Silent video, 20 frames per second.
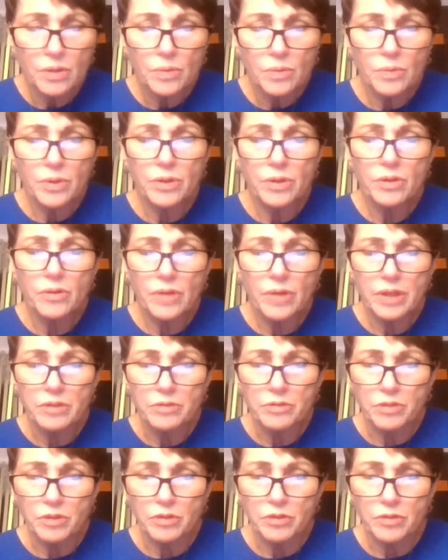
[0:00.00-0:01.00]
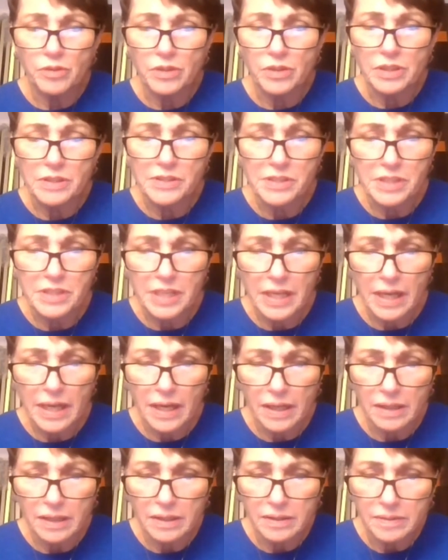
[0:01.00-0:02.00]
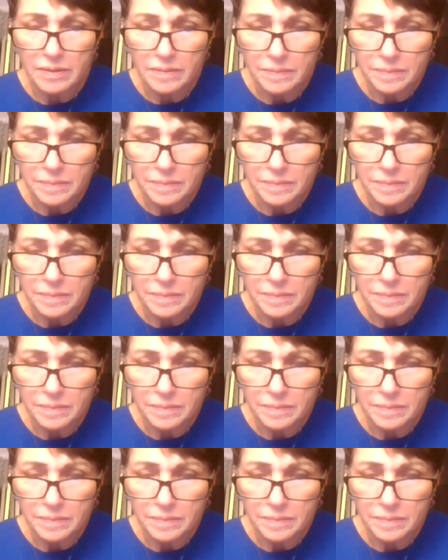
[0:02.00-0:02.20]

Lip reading: we are grateful for this day,